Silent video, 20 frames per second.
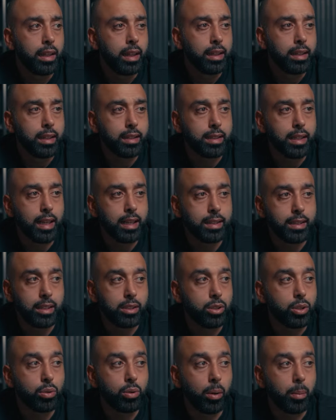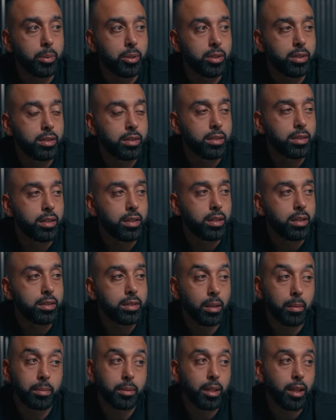in this case, there's 2 options.
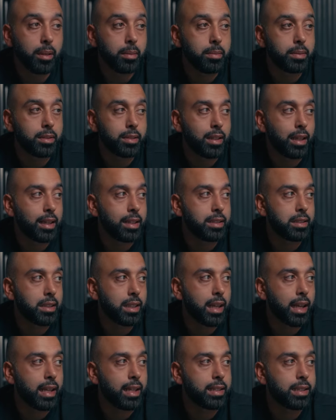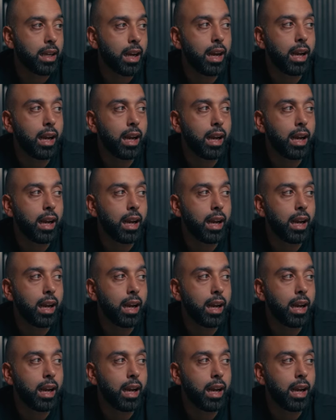Sometimes that is the case.